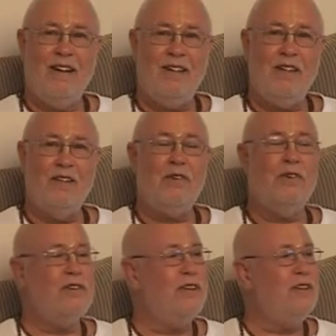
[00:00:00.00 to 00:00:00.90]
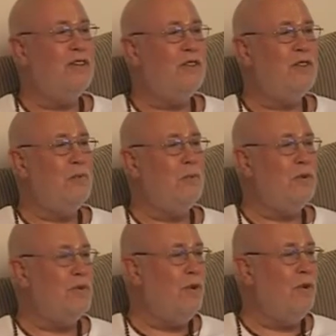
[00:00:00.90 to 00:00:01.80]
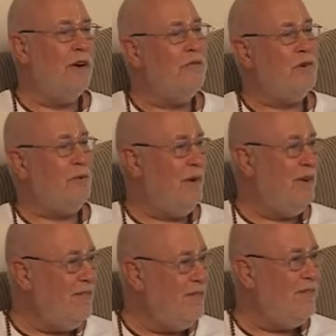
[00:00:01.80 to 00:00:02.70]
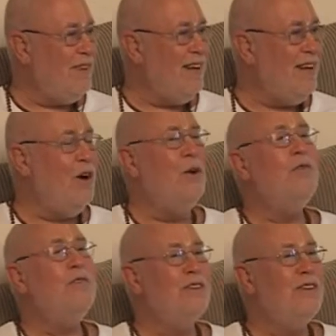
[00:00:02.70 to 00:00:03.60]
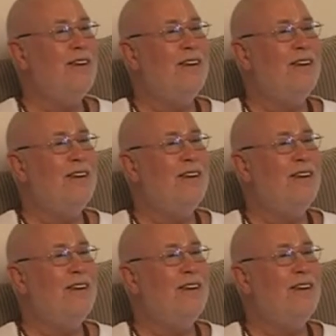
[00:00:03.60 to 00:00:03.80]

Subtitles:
And since Krishna is the super soul of everyone, he knows